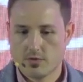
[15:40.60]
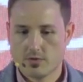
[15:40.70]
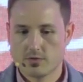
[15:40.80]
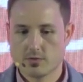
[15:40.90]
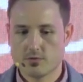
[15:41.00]

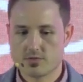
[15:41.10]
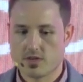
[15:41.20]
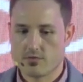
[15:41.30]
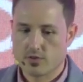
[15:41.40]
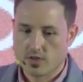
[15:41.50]
do cool
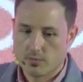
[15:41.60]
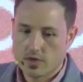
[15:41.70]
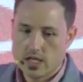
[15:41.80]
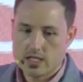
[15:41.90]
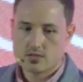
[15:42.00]
stuff with them.
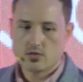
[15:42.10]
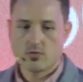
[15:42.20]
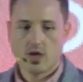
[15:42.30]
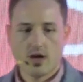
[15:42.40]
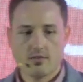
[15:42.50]
So
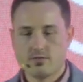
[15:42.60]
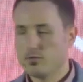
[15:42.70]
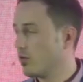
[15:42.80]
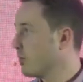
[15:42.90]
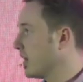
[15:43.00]
you have
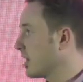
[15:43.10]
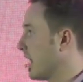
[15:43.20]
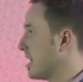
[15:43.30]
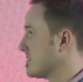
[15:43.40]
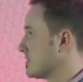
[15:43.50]
4 main
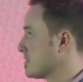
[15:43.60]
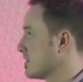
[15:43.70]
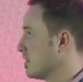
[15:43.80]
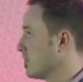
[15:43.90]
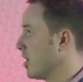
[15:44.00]
classes.
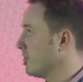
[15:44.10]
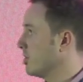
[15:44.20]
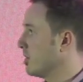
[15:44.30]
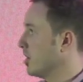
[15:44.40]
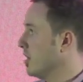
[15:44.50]
You have
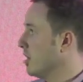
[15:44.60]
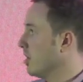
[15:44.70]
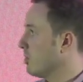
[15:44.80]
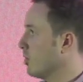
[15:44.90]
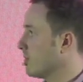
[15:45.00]

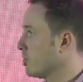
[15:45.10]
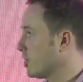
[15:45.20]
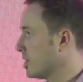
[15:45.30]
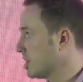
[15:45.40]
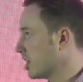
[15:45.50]
one for
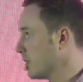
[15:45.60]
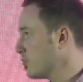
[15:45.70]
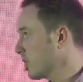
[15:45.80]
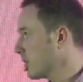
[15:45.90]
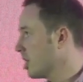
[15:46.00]
reading the
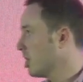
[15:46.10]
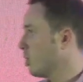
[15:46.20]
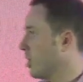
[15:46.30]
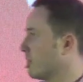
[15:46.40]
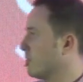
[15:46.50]
network,
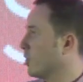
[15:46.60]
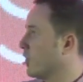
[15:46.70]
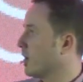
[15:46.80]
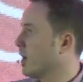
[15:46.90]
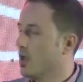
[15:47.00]
one
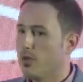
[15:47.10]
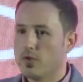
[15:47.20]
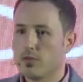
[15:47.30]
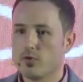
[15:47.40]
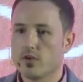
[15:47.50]
for
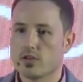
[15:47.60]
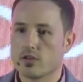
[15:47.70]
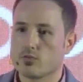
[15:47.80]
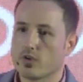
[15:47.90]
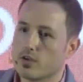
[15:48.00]
manipulating
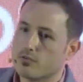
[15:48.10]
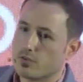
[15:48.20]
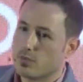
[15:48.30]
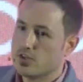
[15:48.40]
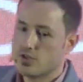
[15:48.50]
network
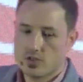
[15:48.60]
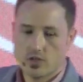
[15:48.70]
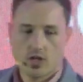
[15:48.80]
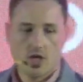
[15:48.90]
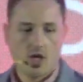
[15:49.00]
information,